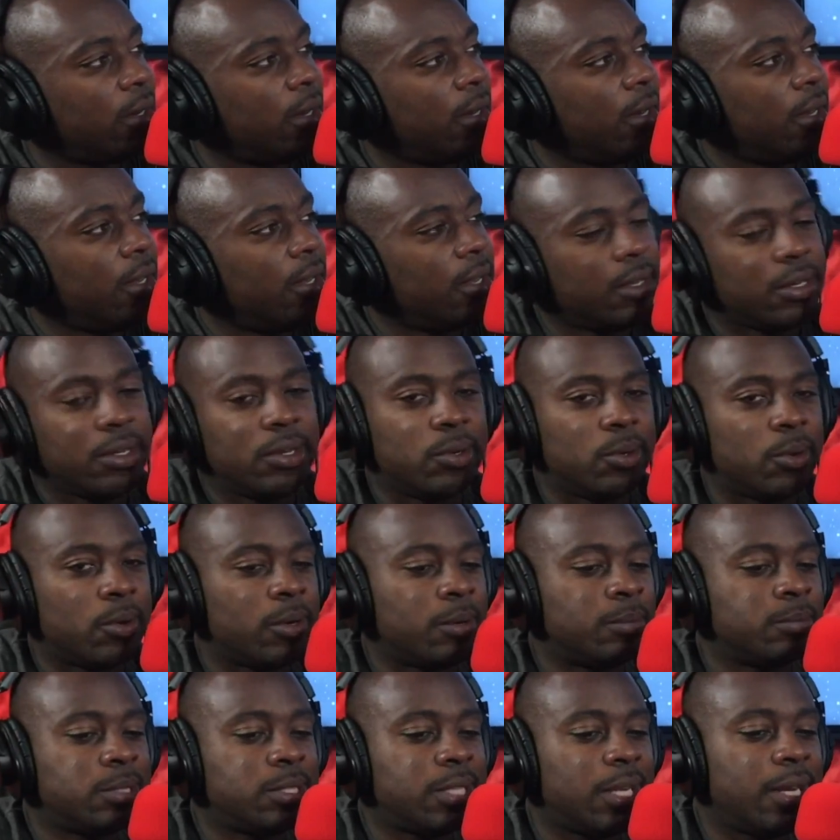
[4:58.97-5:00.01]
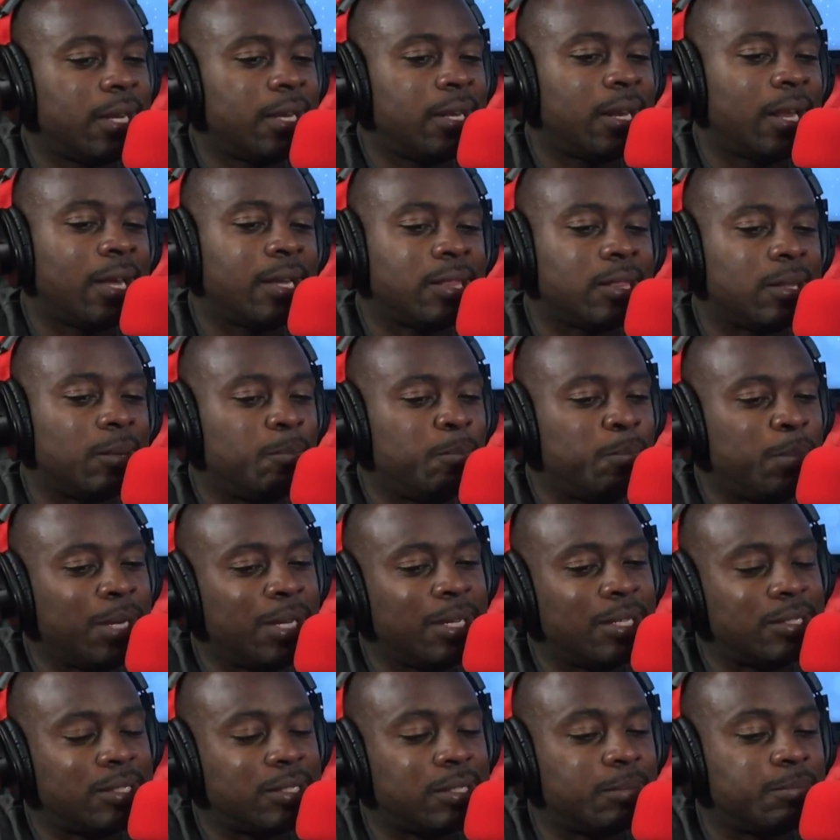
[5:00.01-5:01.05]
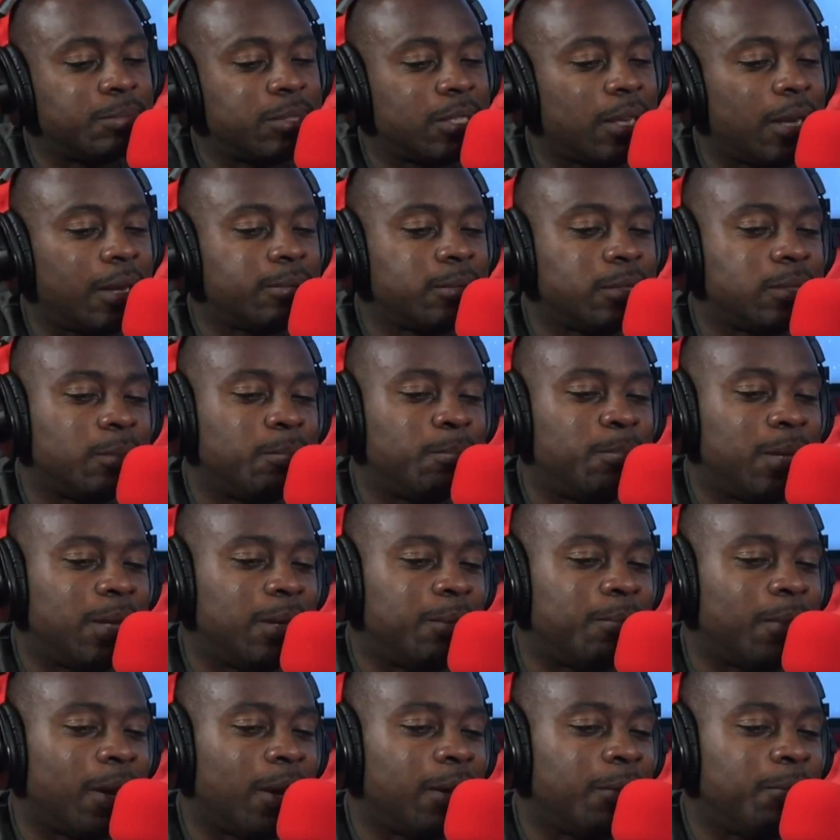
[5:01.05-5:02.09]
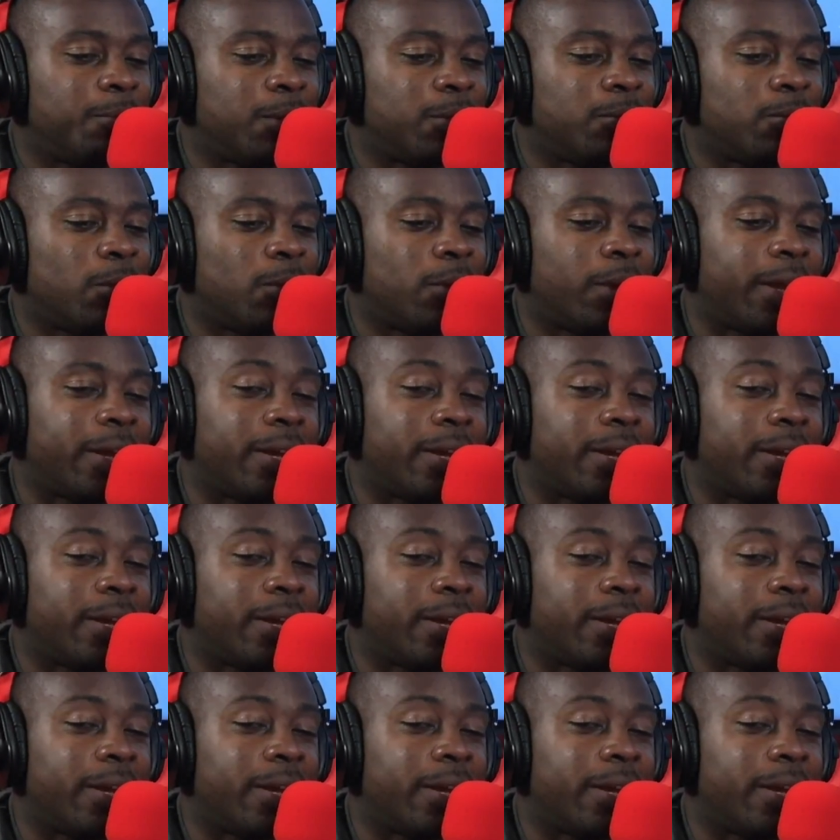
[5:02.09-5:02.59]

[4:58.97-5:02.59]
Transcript: Okay. You know what I'm saying? Like mm-hmm. the beat, sometimes the beat might have been wrong.